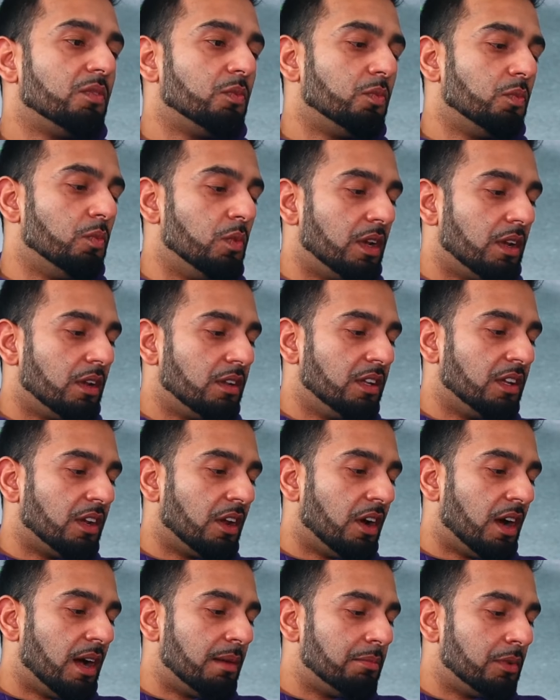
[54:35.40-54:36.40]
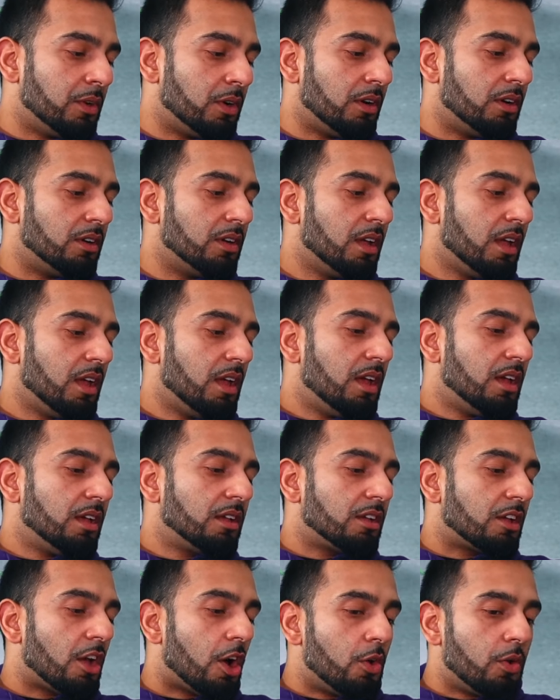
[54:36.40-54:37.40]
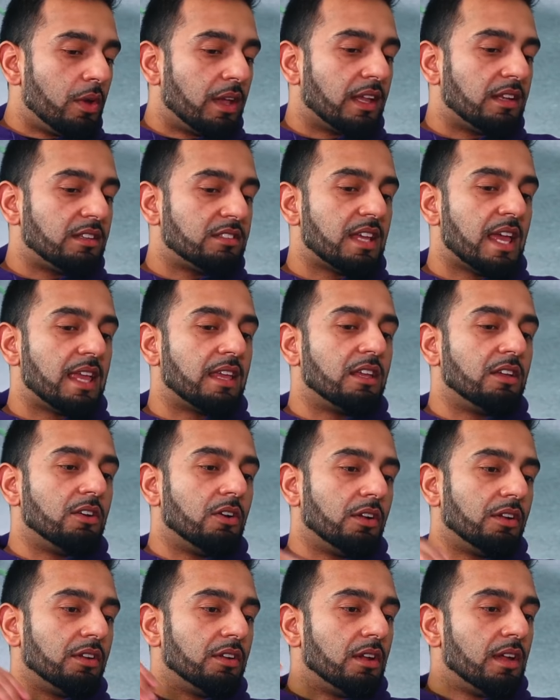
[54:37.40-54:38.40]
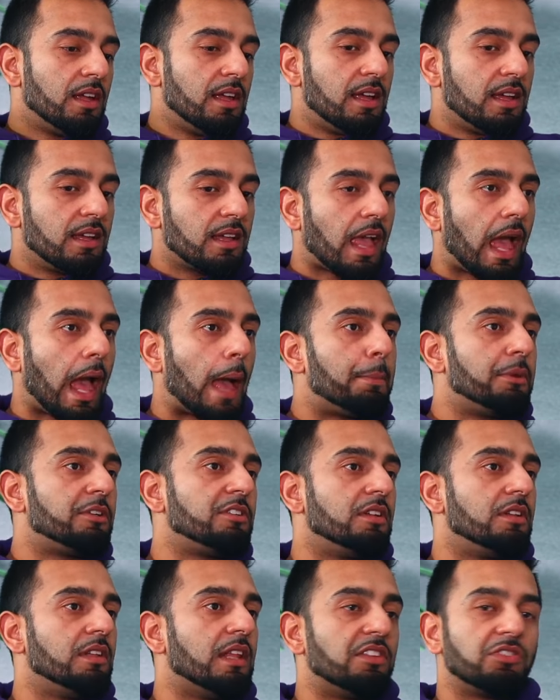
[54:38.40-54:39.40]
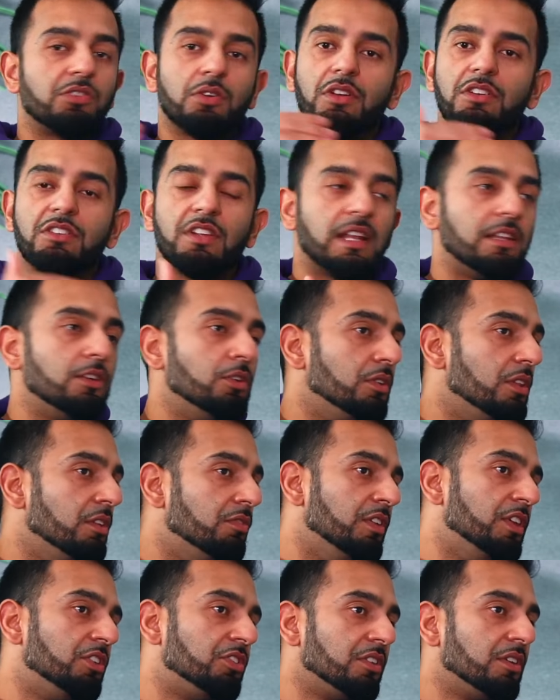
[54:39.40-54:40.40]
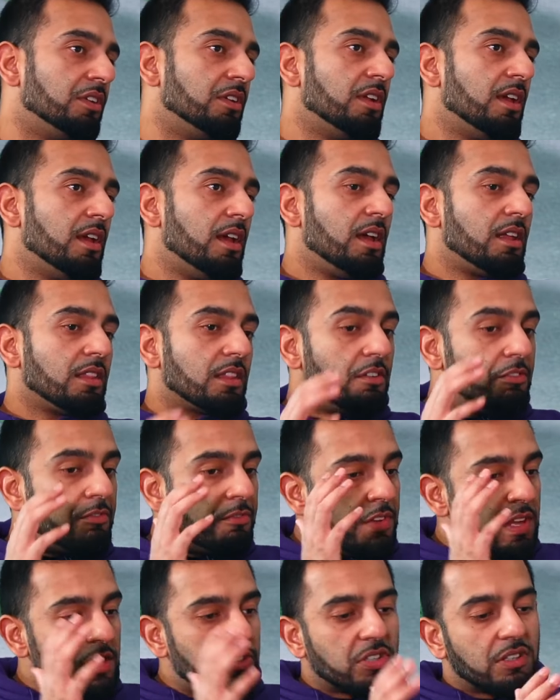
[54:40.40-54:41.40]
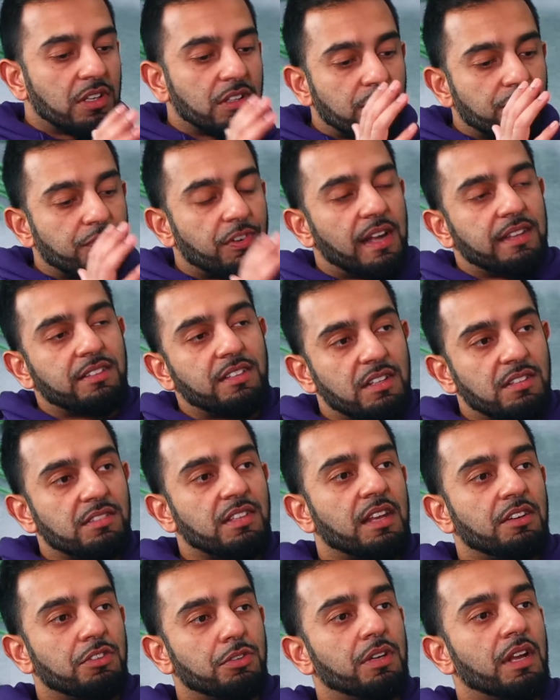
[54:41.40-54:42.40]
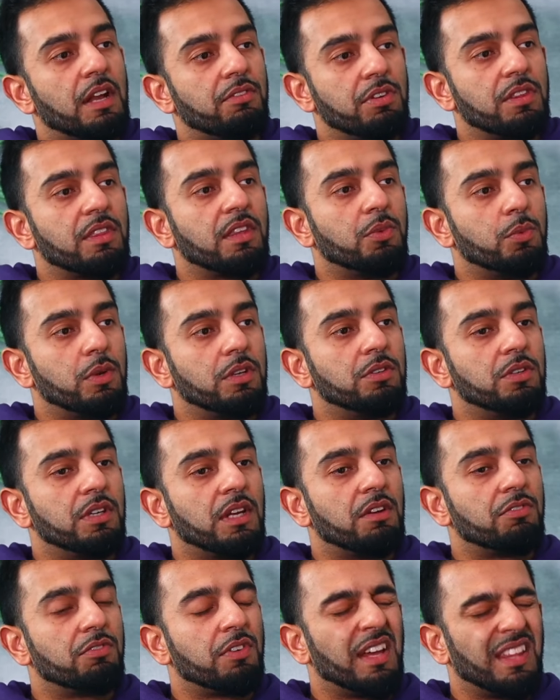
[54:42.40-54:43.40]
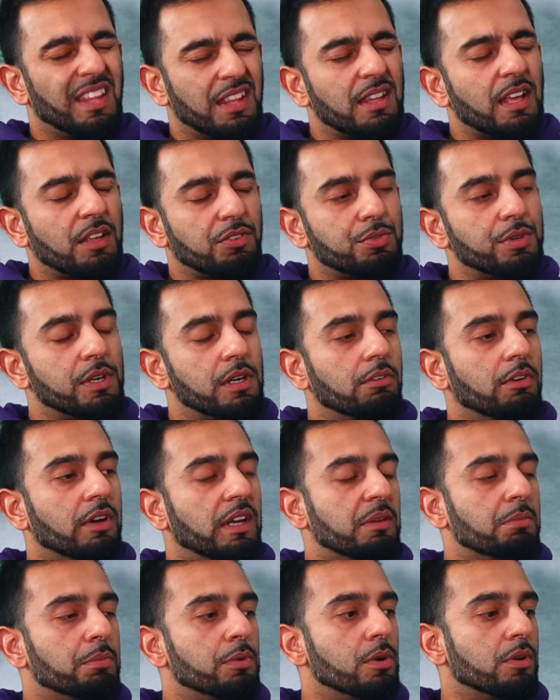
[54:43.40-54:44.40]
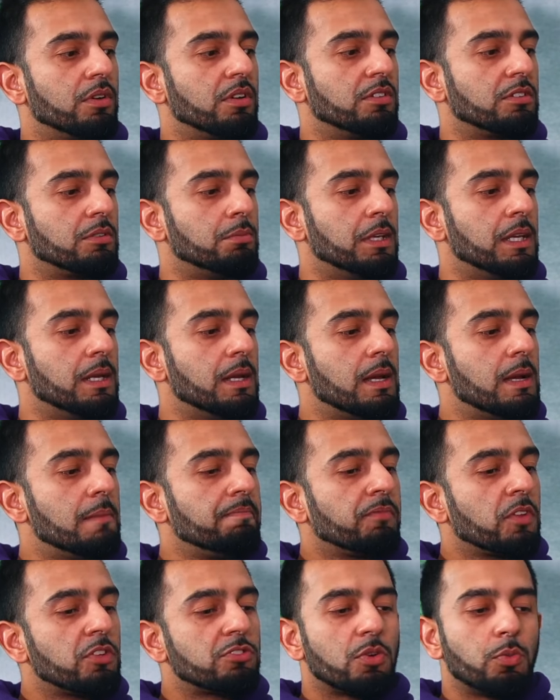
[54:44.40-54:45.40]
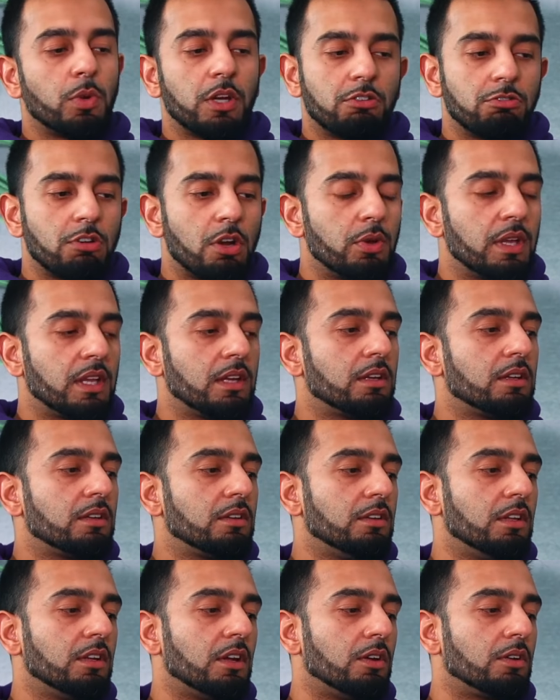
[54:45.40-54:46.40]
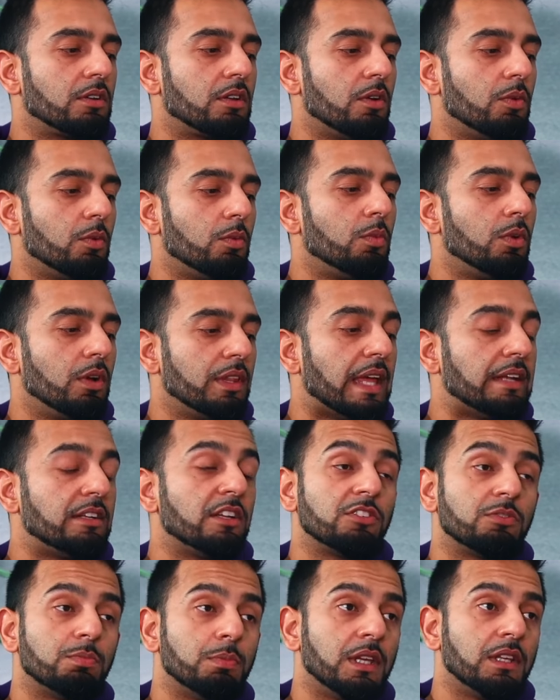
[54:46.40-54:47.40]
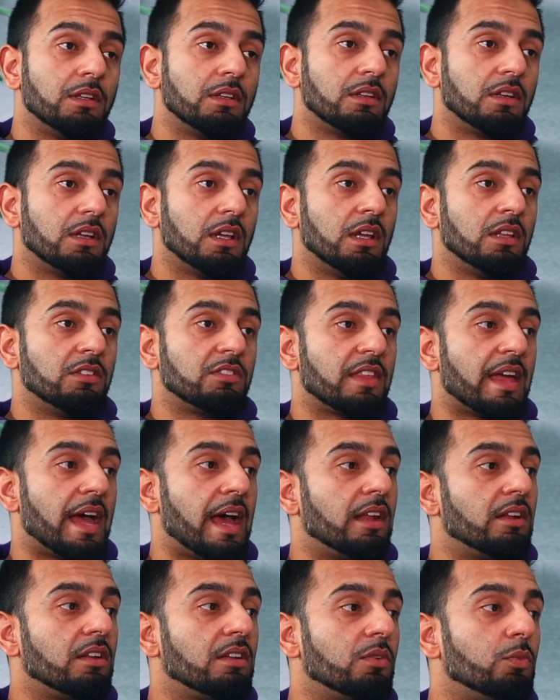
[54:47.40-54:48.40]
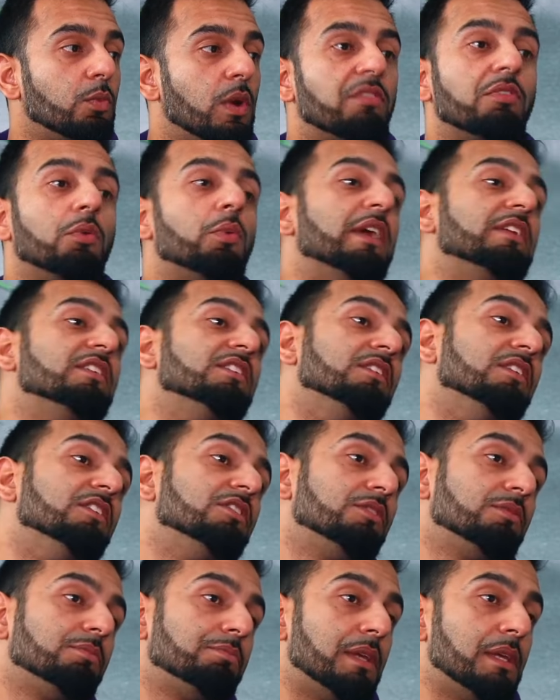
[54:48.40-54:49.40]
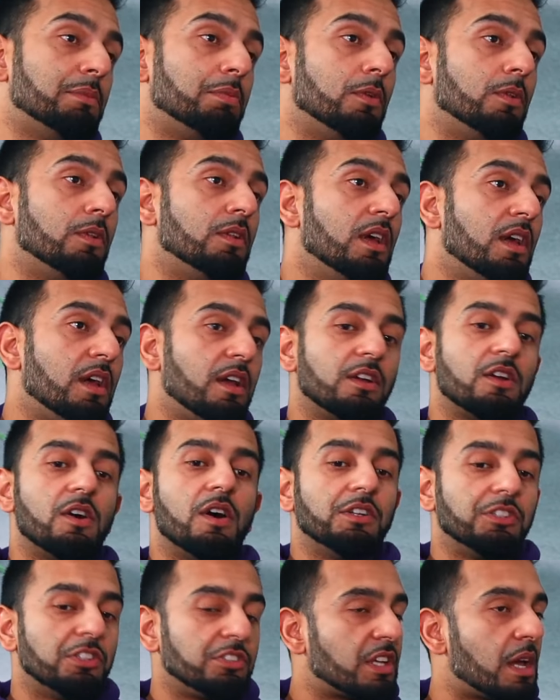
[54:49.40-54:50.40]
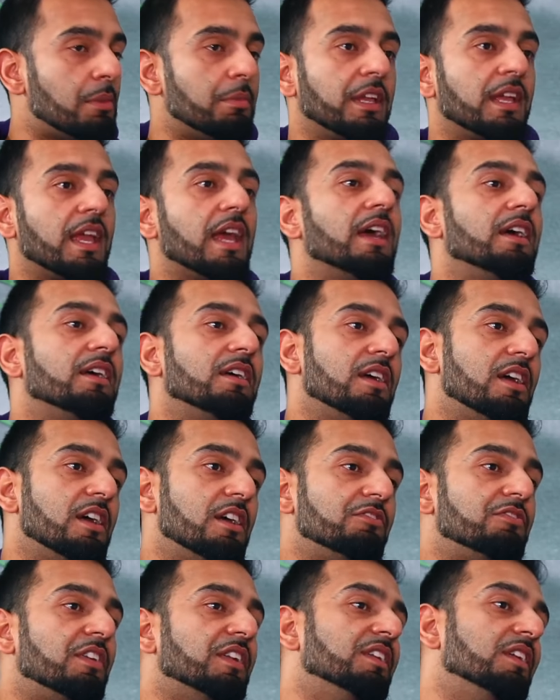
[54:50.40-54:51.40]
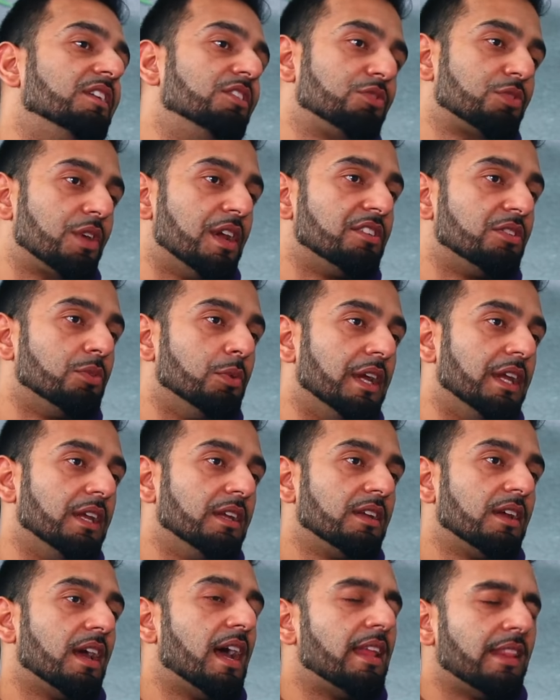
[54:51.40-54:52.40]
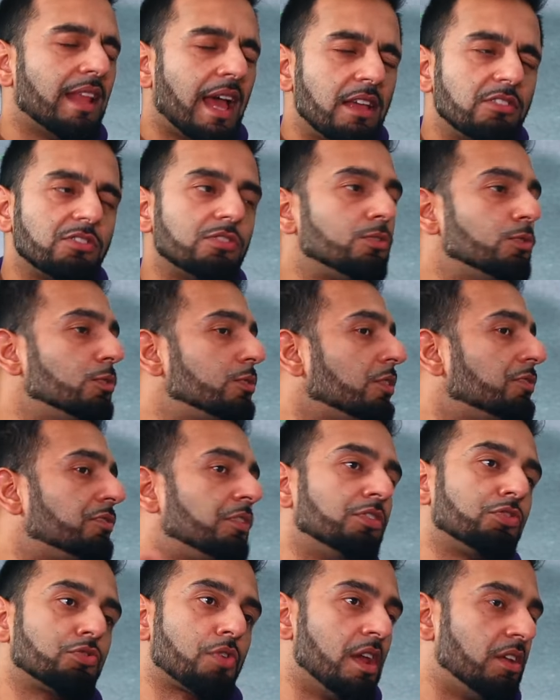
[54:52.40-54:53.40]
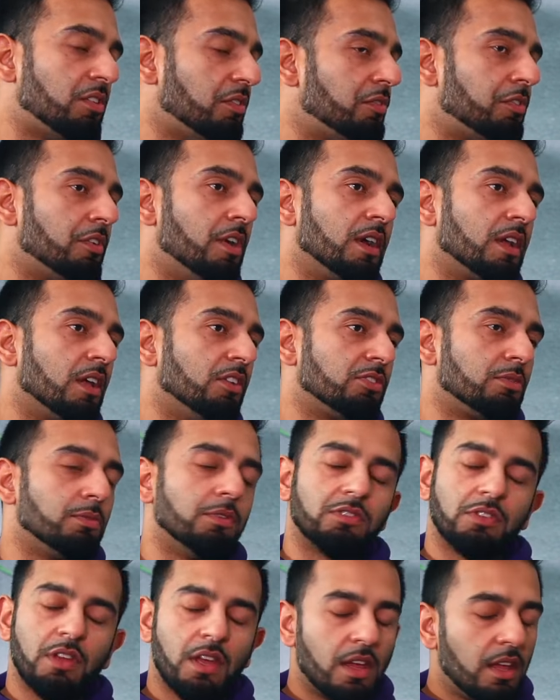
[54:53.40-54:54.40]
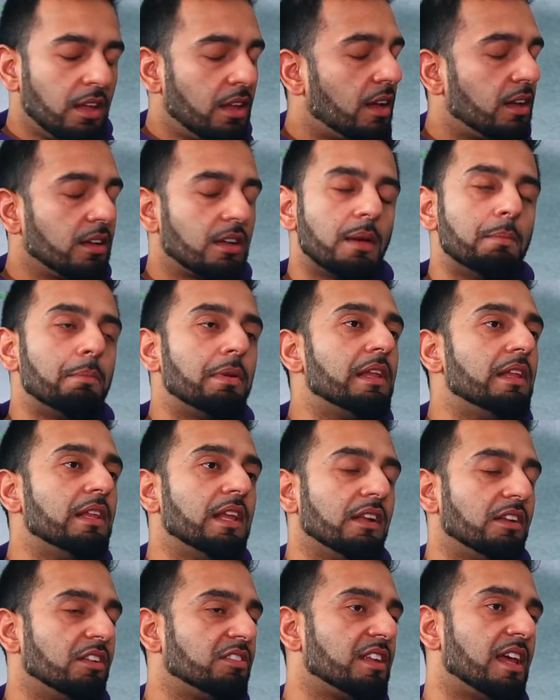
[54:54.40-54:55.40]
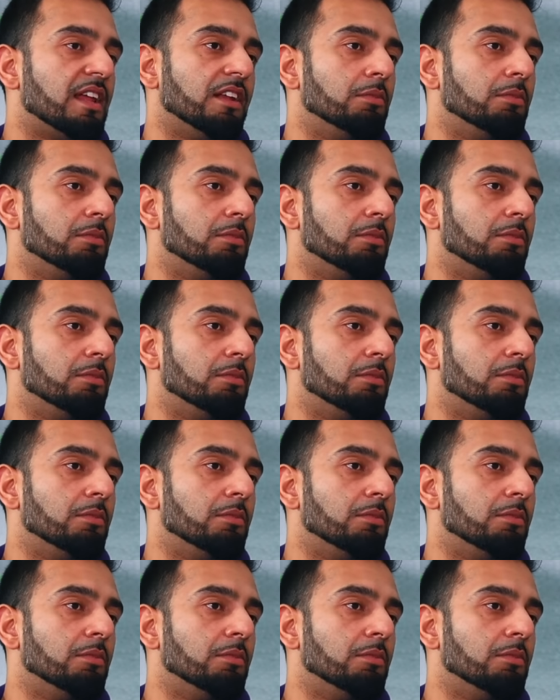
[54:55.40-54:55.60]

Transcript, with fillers: when you know i'm not going and taking on capital that's going to dilute the yes. vision. The vision is front and center in everything we're doing at Pfida. And that's really, really important to me. So we're growing, you know, what that does mean is that we have a waiting list. People can't just come and get funded straight away. And that is a source of frustration for our customers. Because completely understand the